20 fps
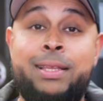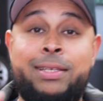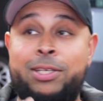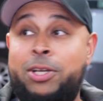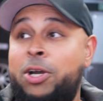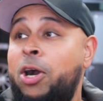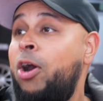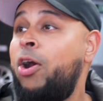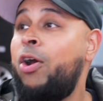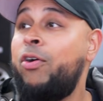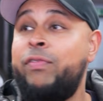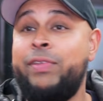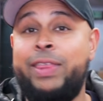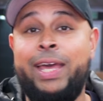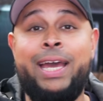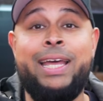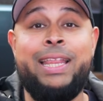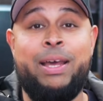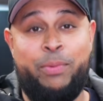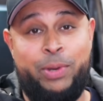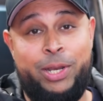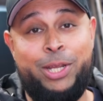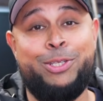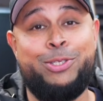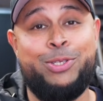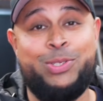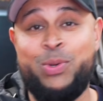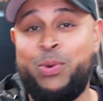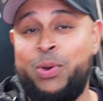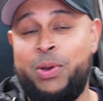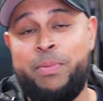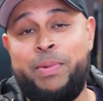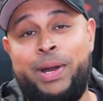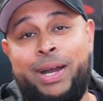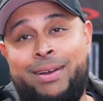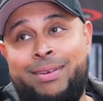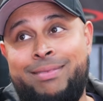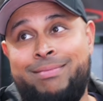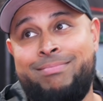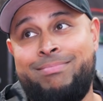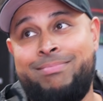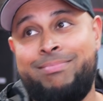there's a car over there that we need to talk about.